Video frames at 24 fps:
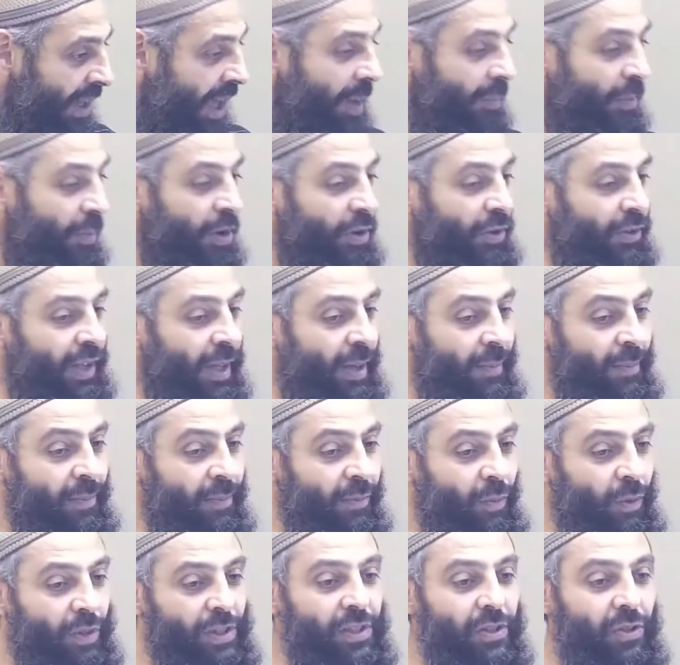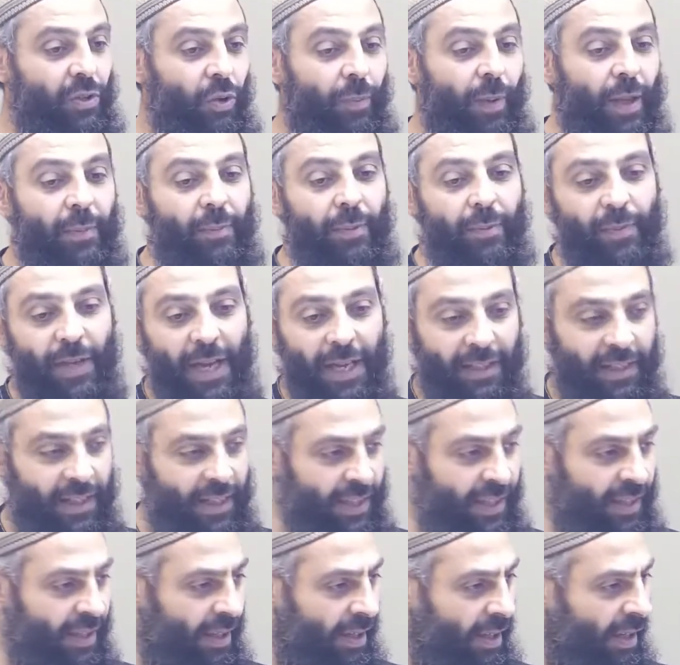Among them was Khubayb ibn
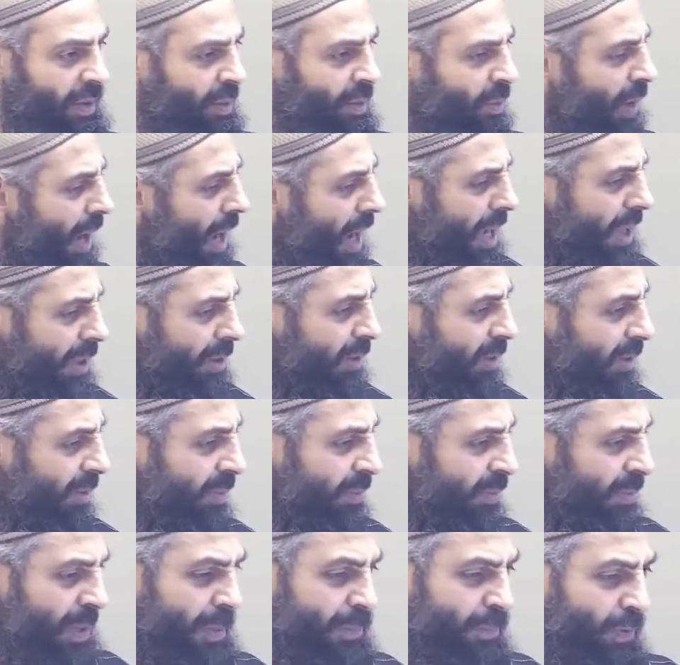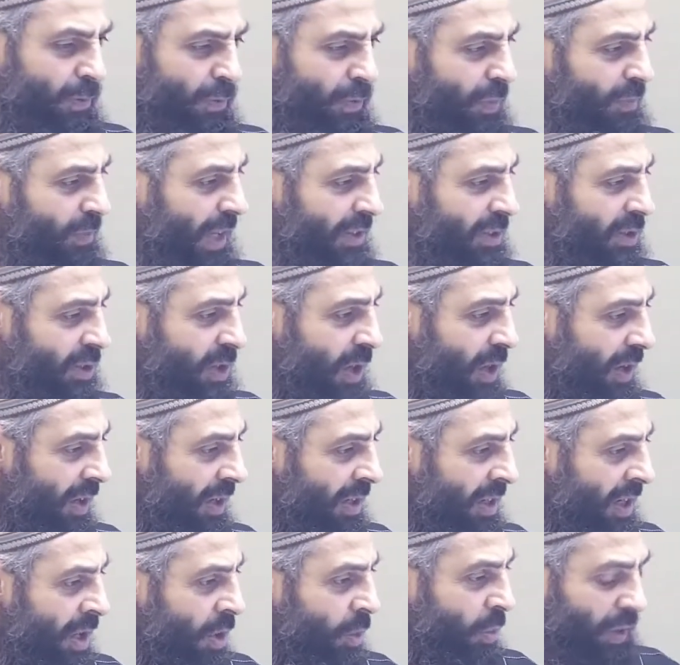Adi. Great people from the
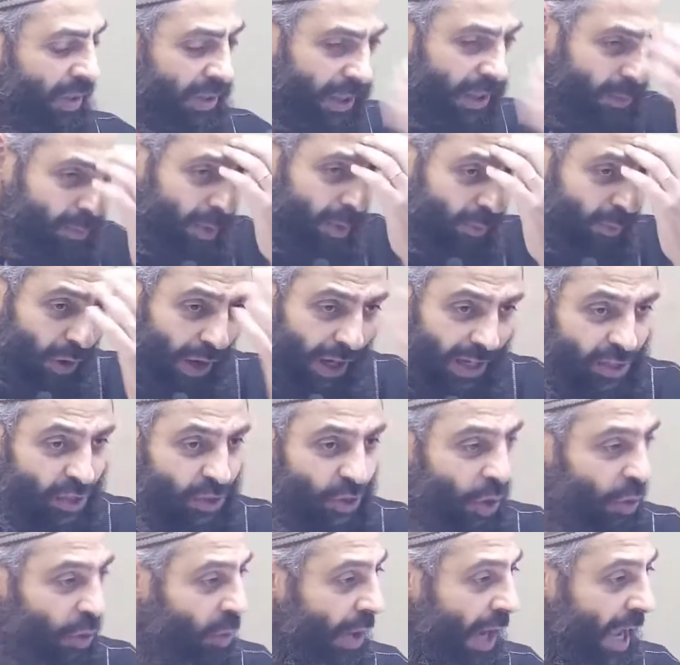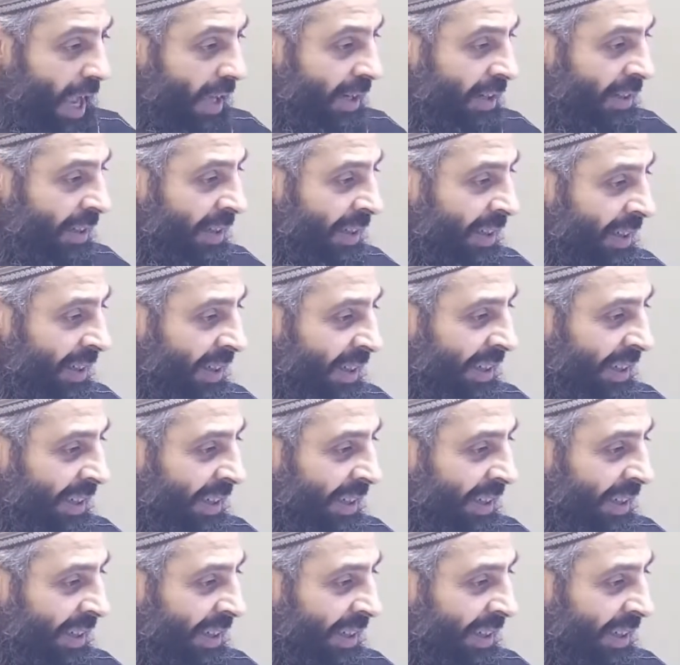Ansar, one that memorized the Quran.